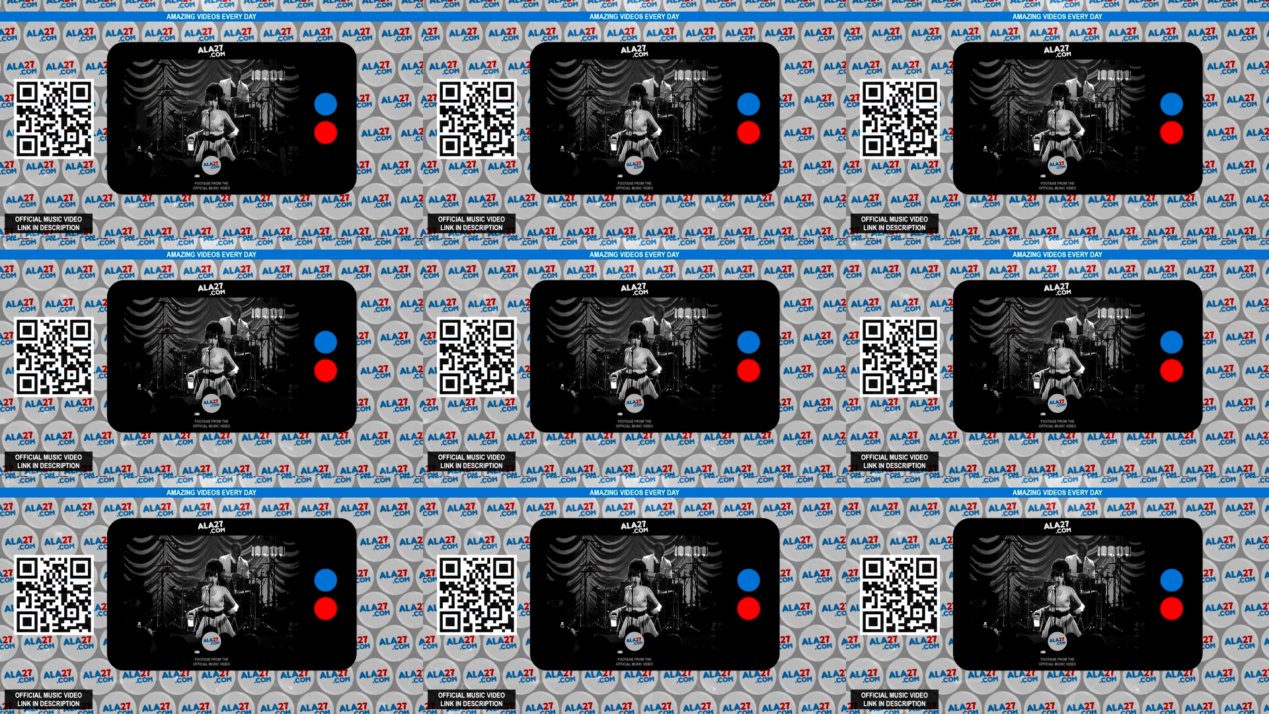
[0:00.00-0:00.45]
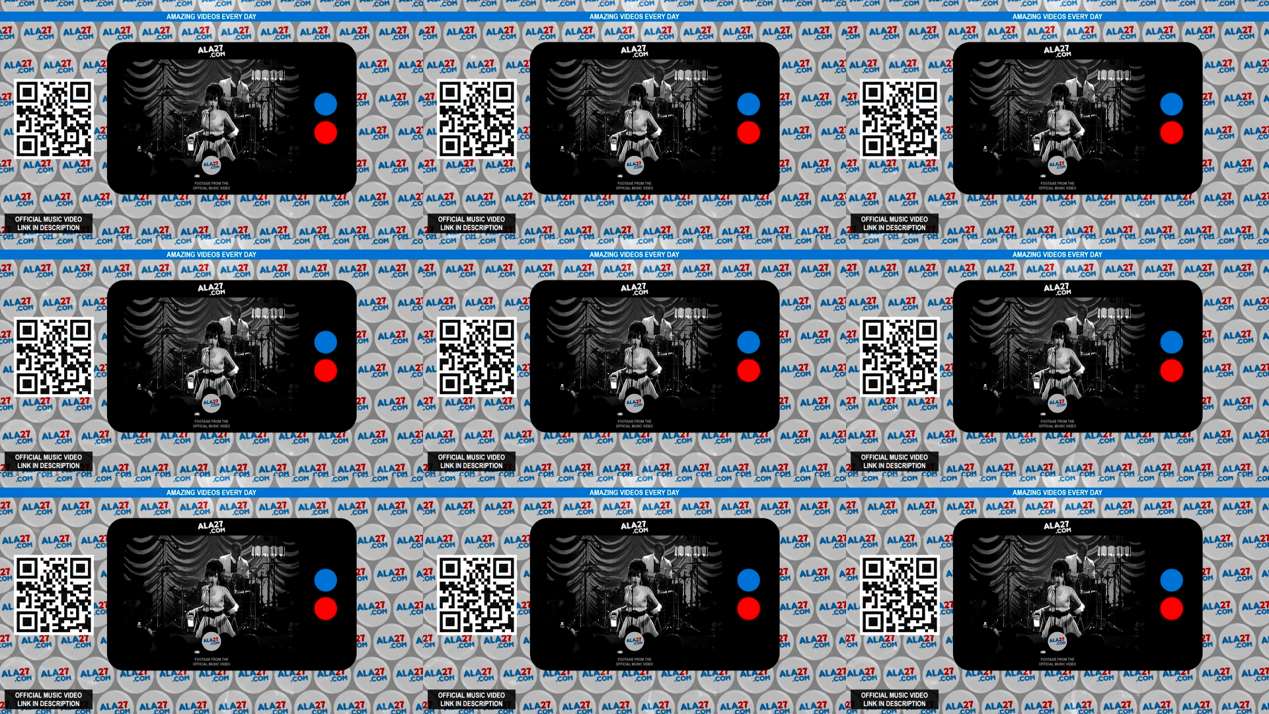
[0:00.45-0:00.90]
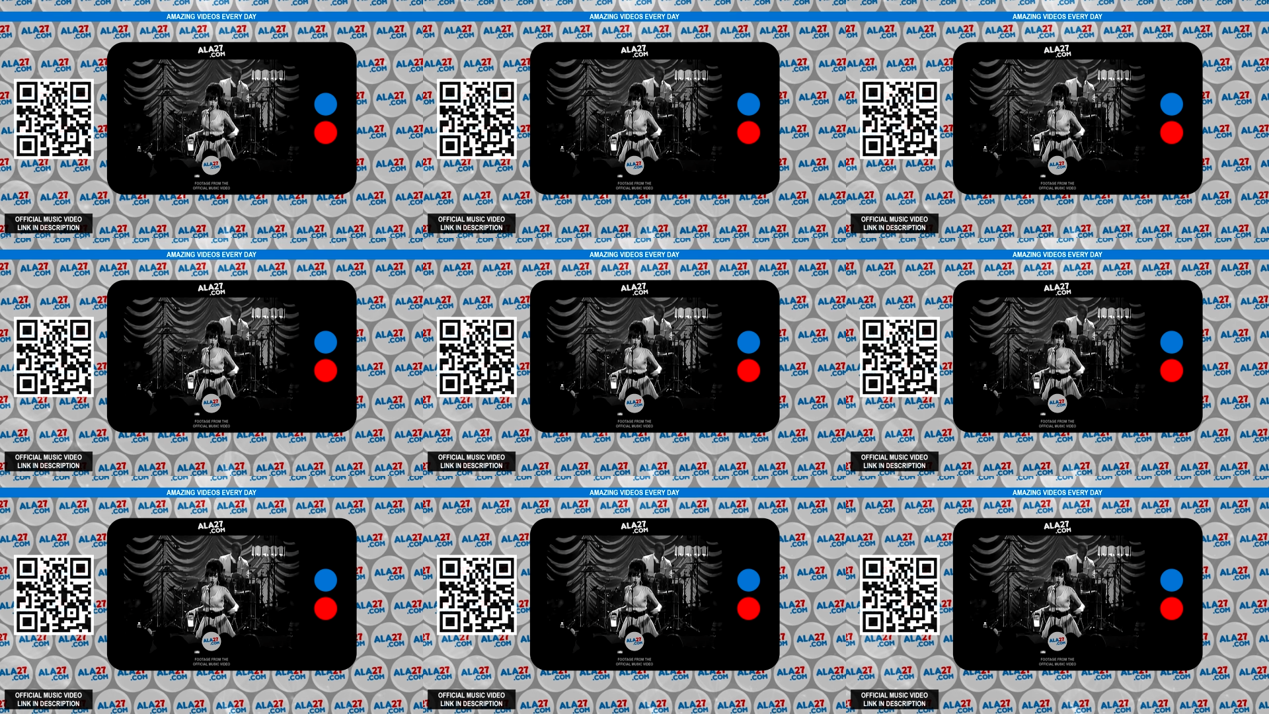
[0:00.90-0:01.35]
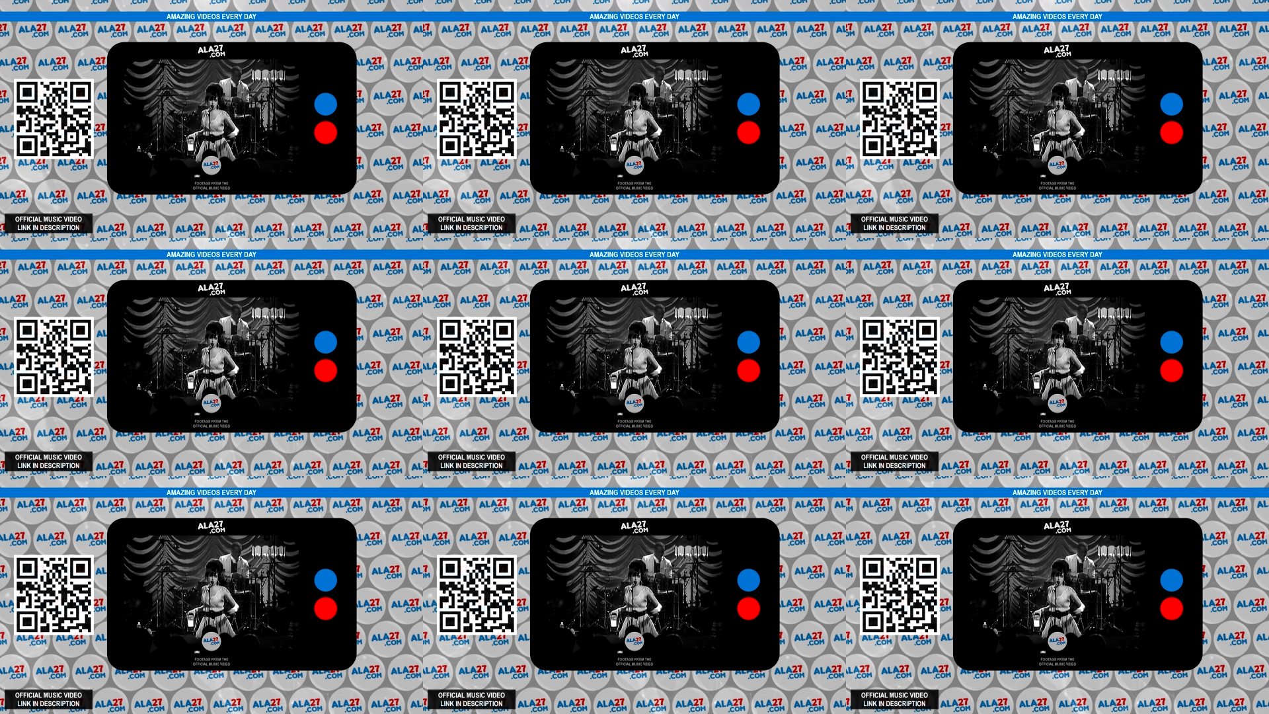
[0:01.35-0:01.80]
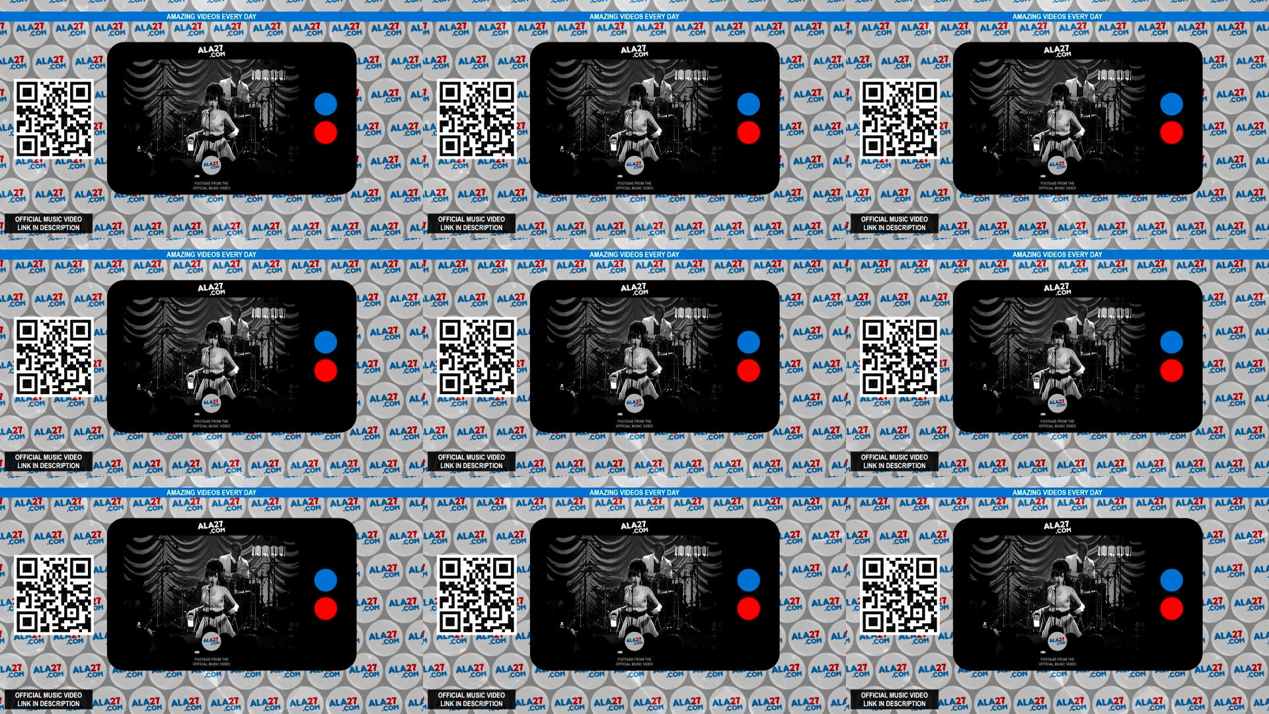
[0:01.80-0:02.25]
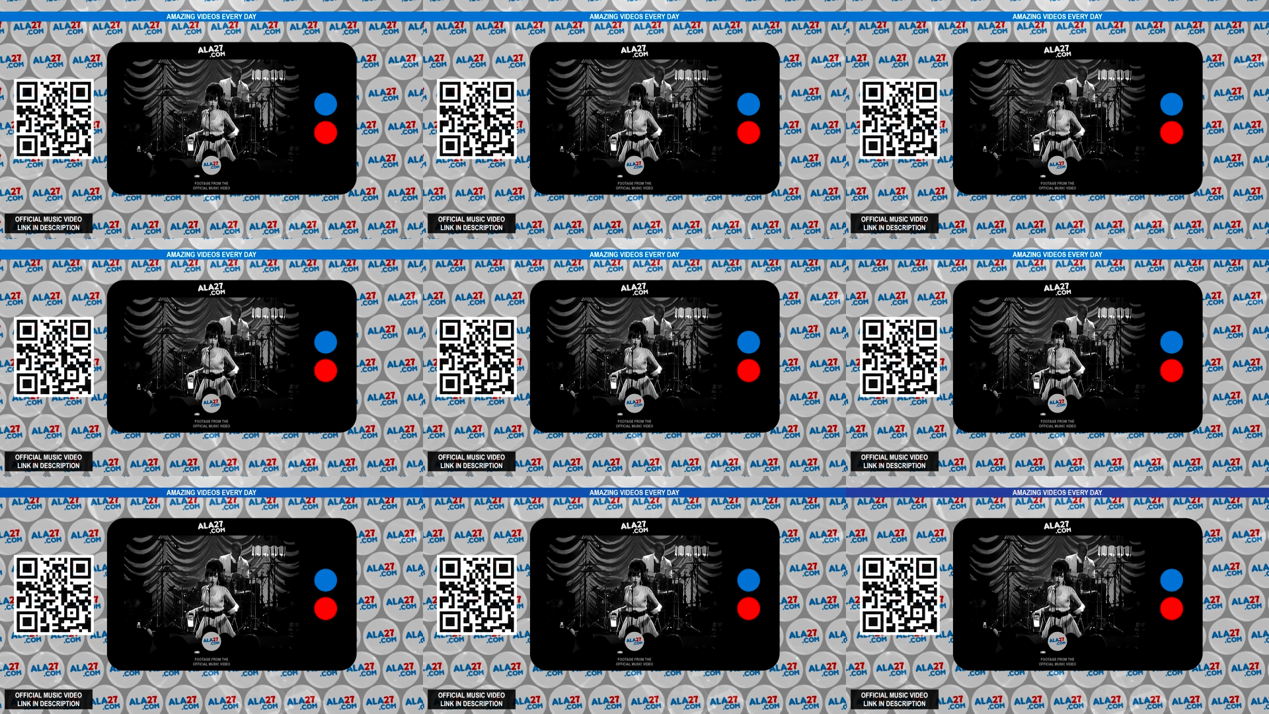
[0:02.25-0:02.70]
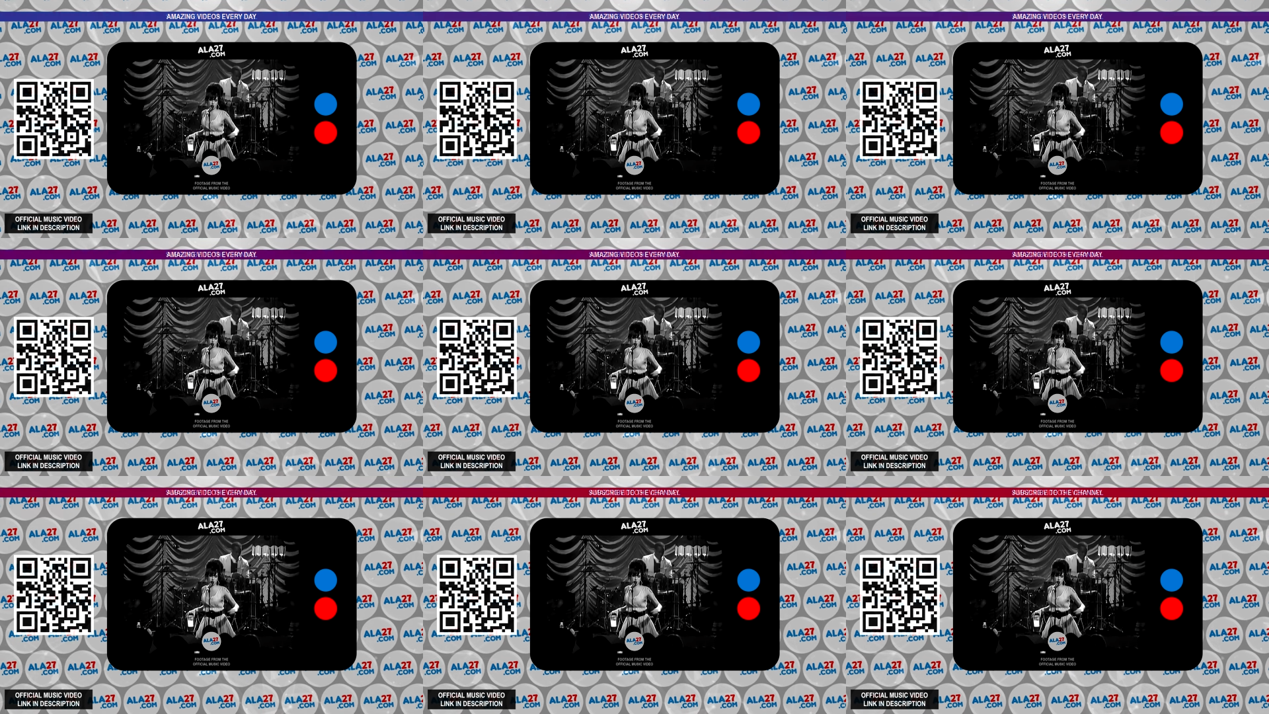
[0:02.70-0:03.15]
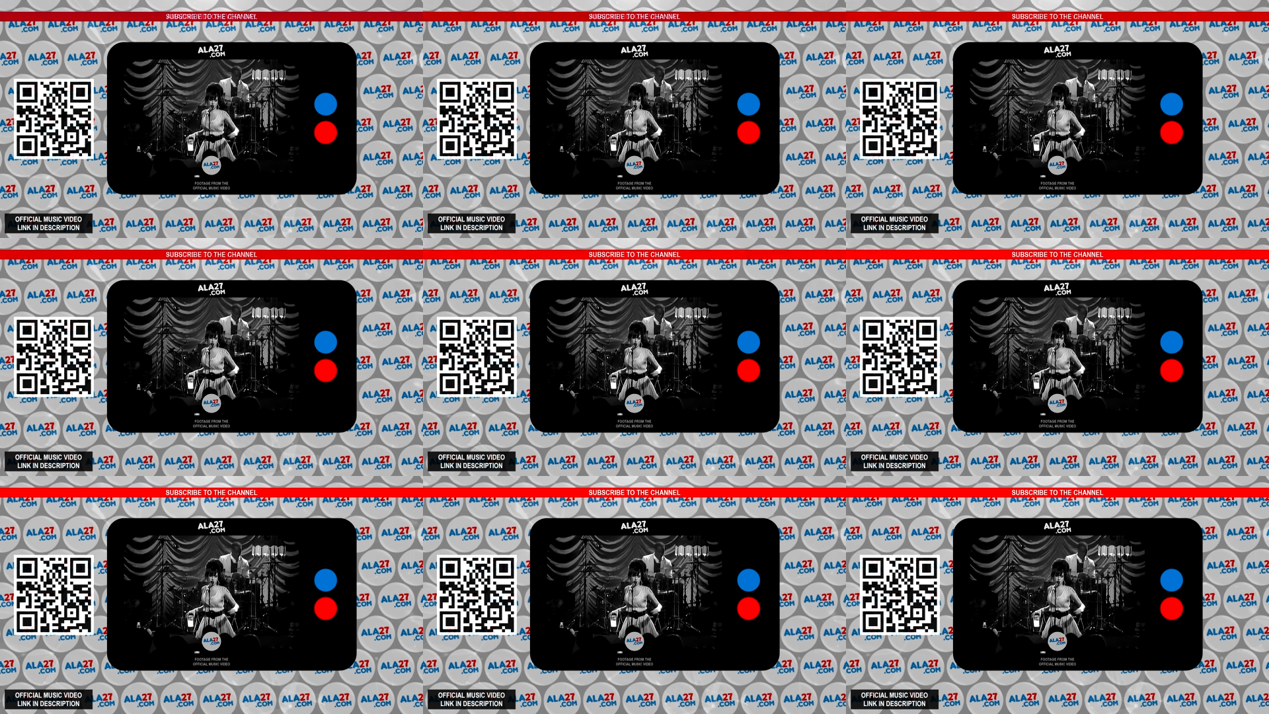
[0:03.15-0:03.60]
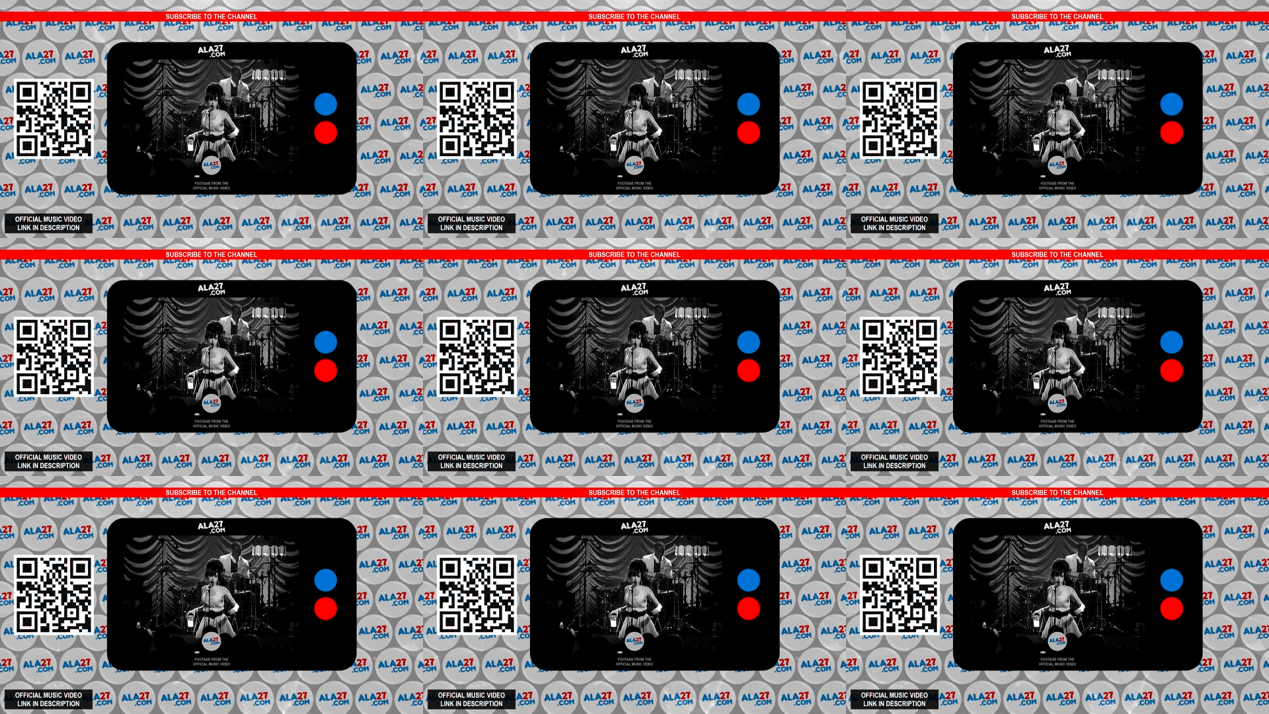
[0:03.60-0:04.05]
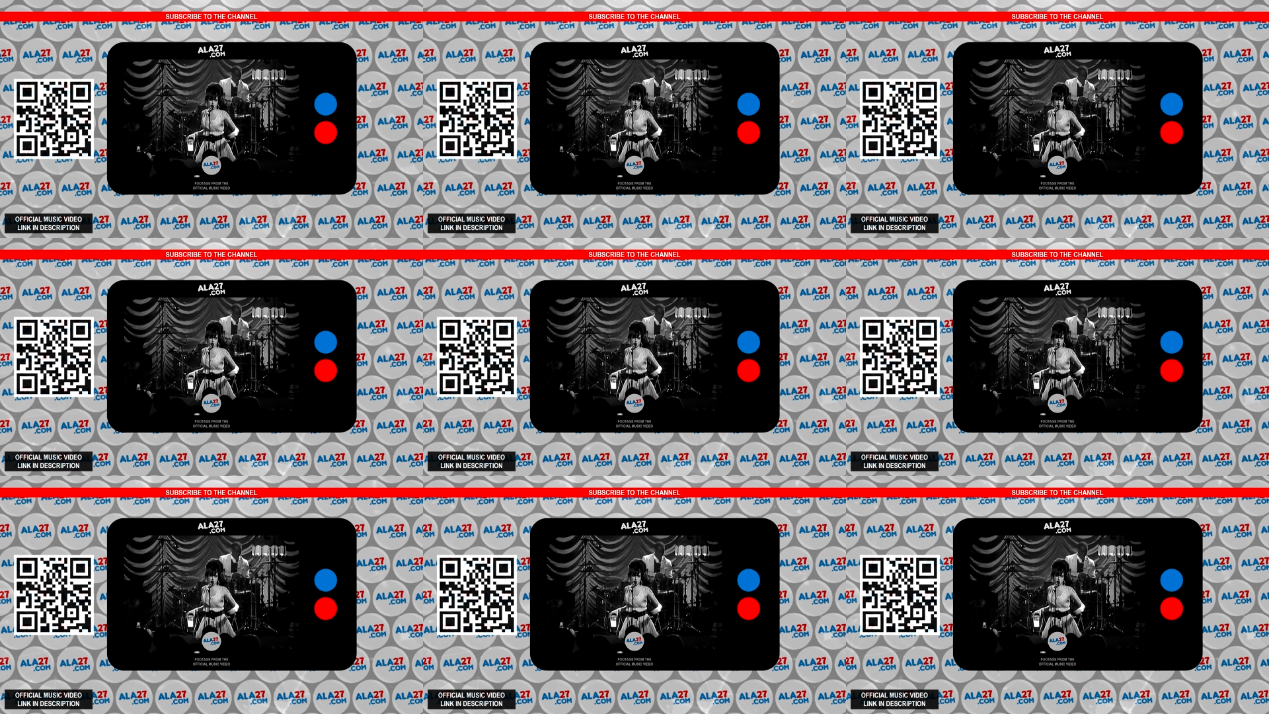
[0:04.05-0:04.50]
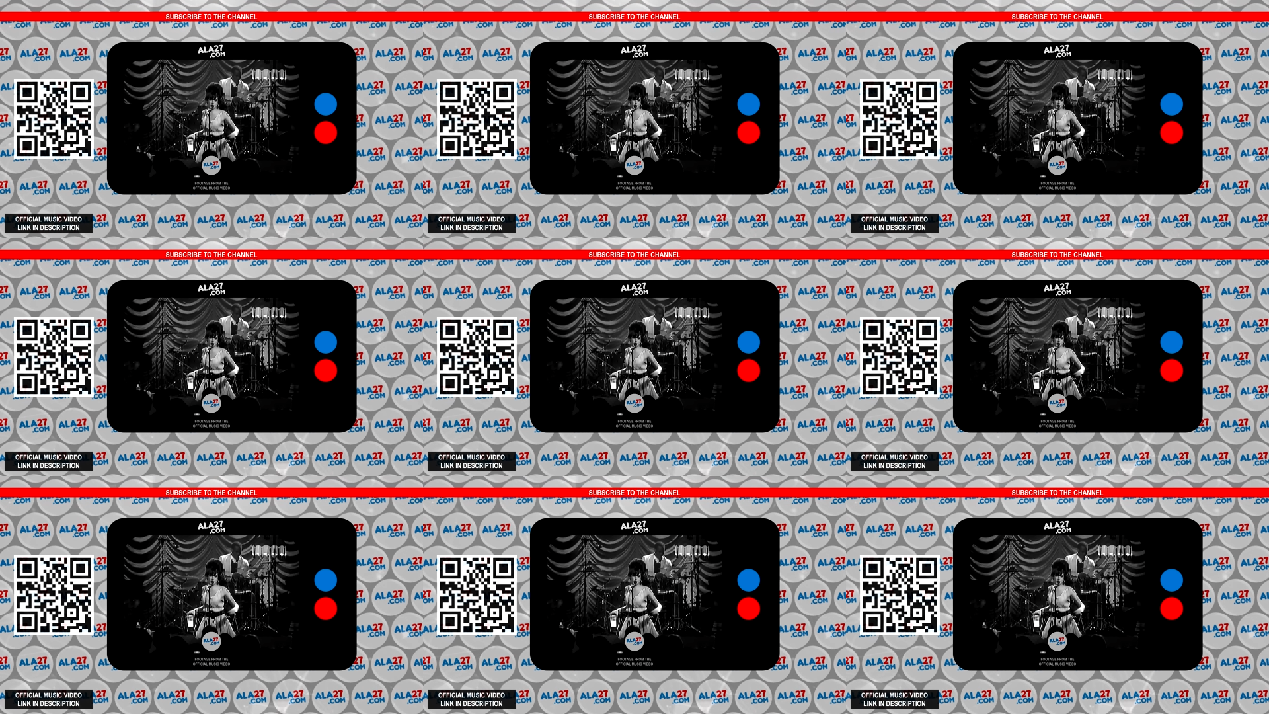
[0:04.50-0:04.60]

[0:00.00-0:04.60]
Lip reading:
(no speaker visible)